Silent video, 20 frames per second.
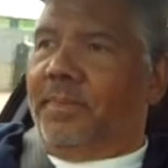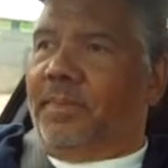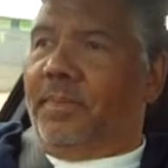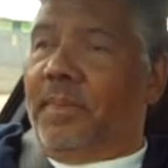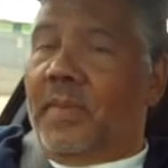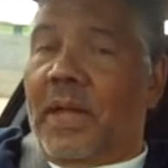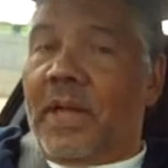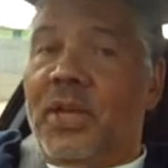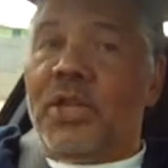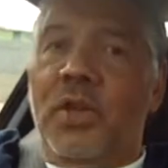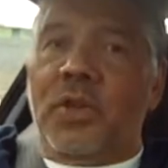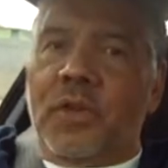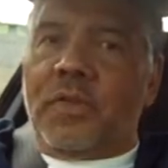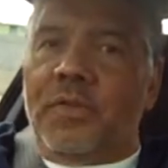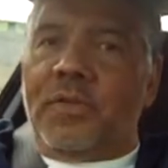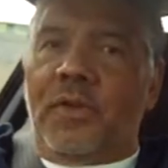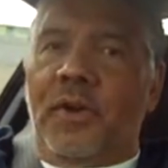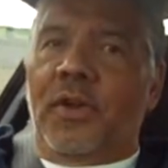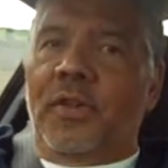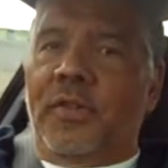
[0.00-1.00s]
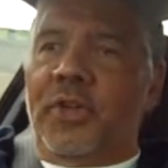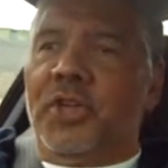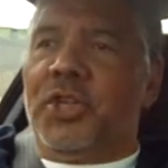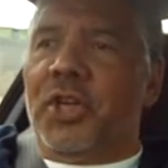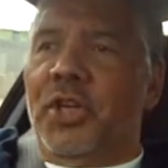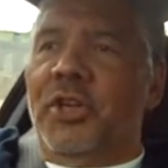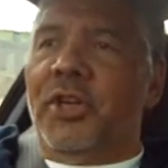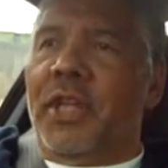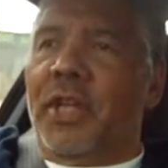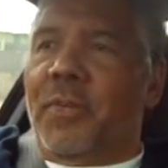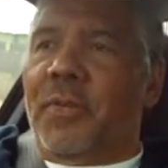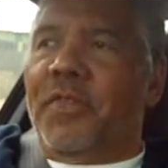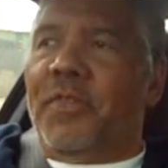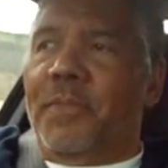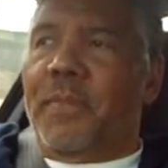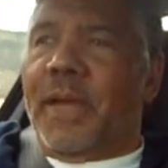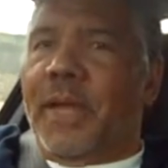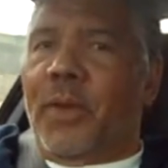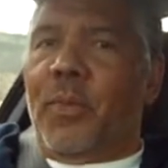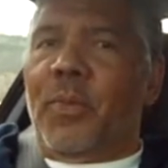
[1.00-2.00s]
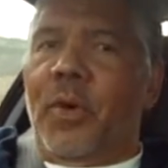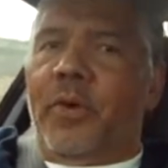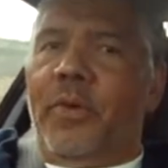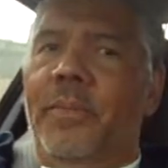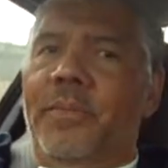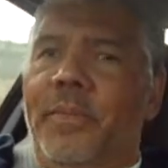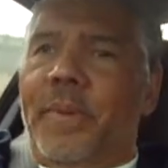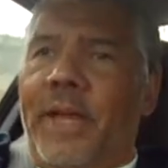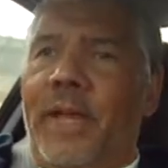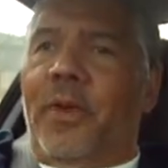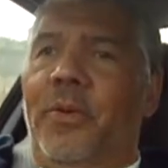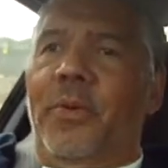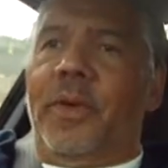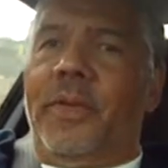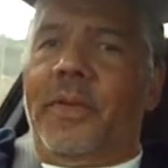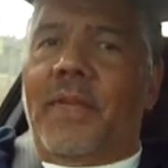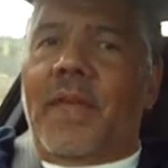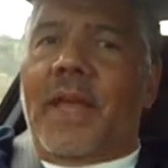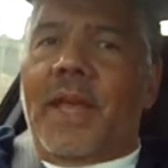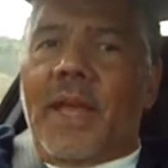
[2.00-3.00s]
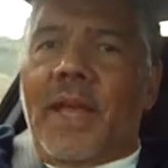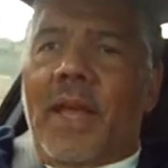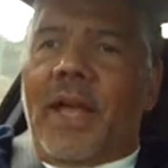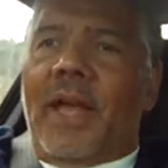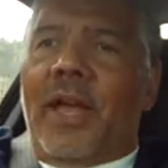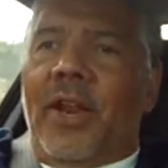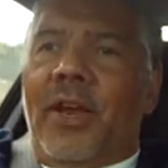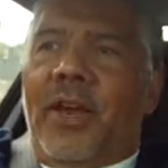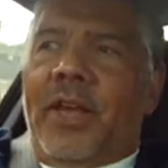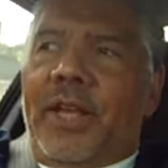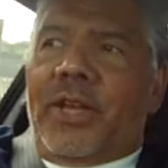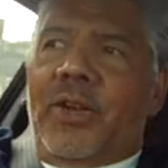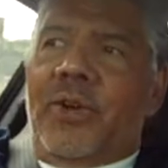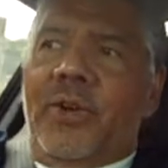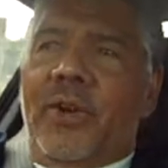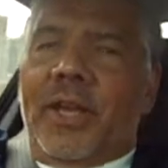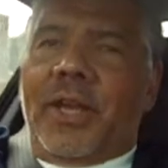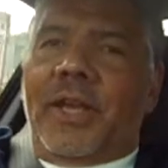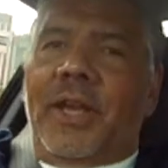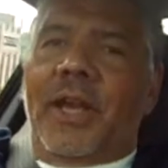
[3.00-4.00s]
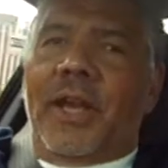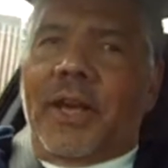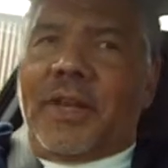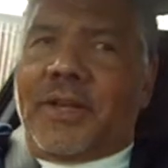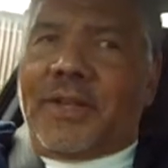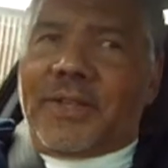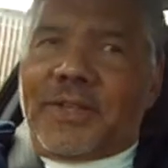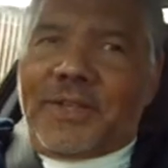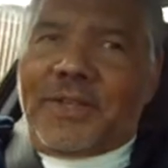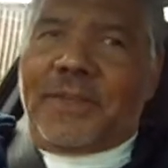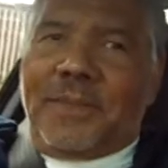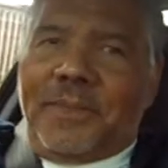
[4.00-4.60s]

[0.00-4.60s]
And you can follow the journey with me, Warren Beckwith, at Iconic Cars.